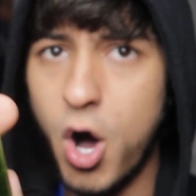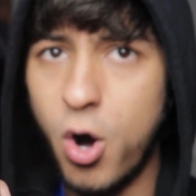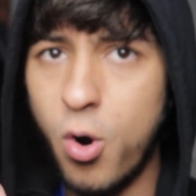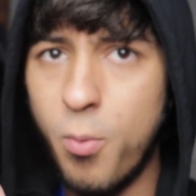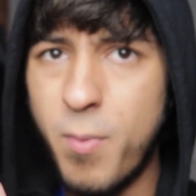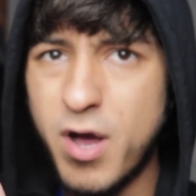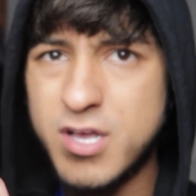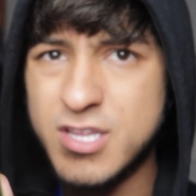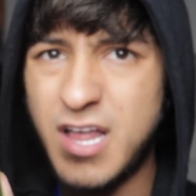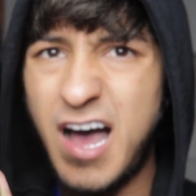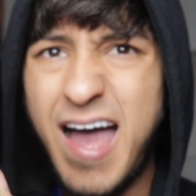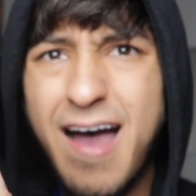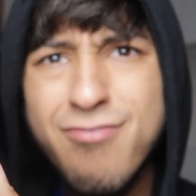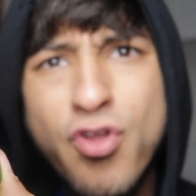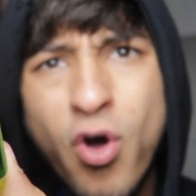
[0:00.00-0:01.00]
Oh my god, I
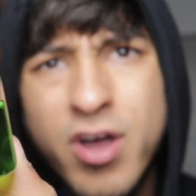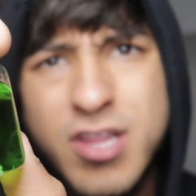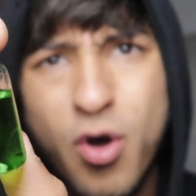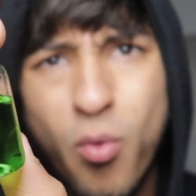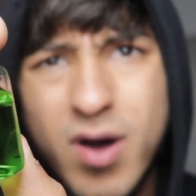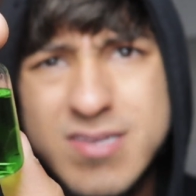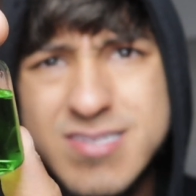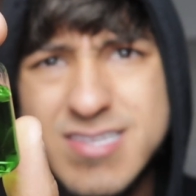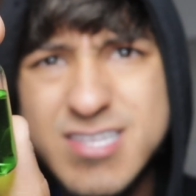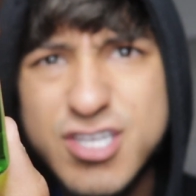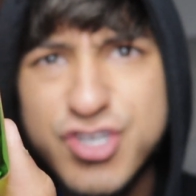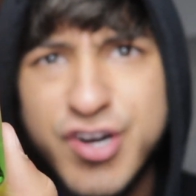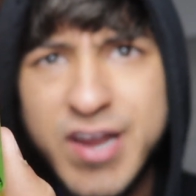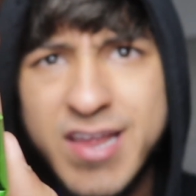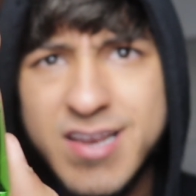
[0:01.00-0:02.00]
have no idea why is it
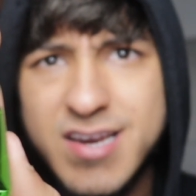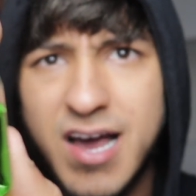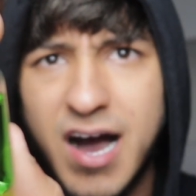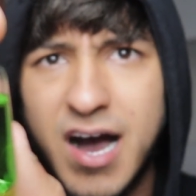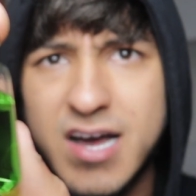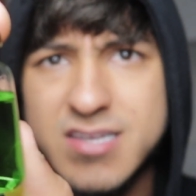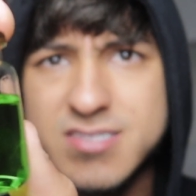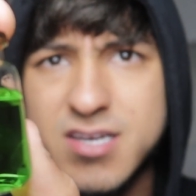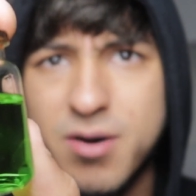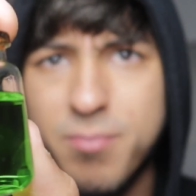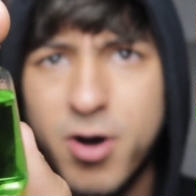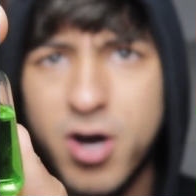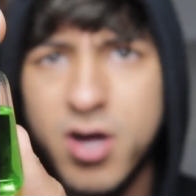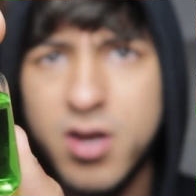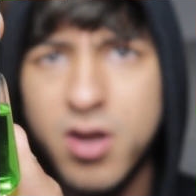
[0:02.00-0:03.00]
green, guys. Come
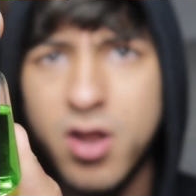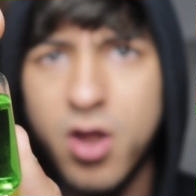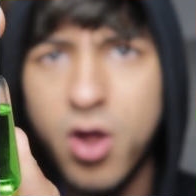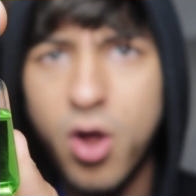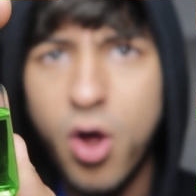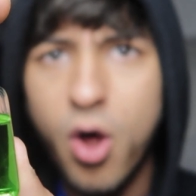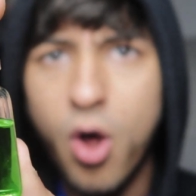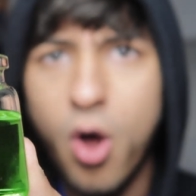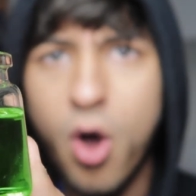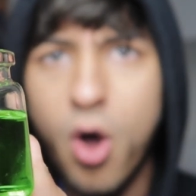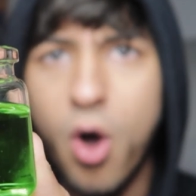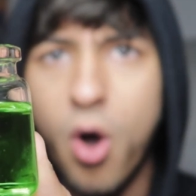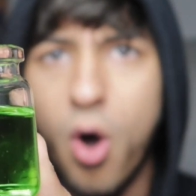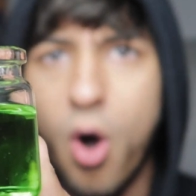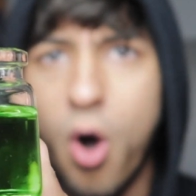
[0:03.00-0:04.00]
on.
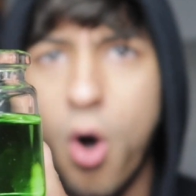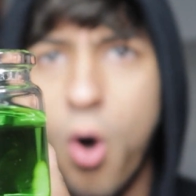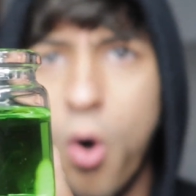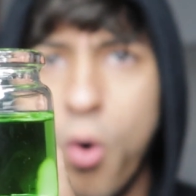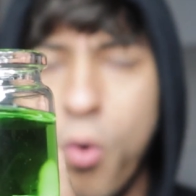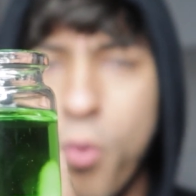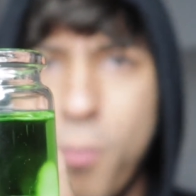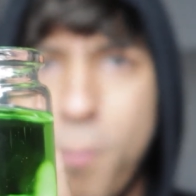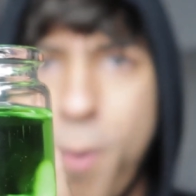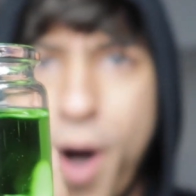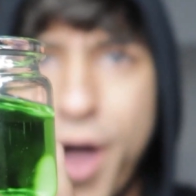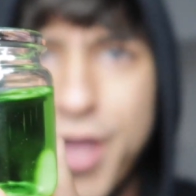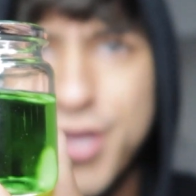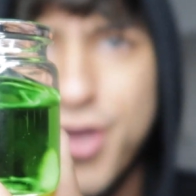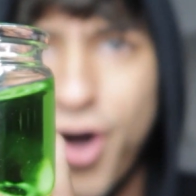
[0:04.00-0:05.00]
Oh
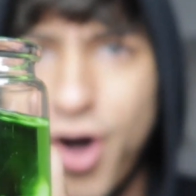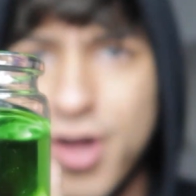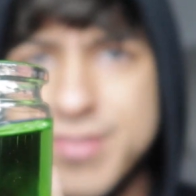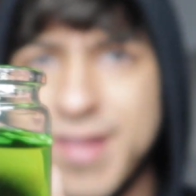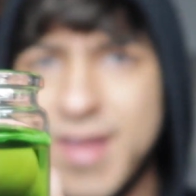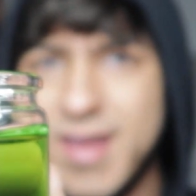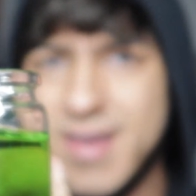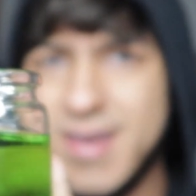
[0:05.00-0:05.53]
my god,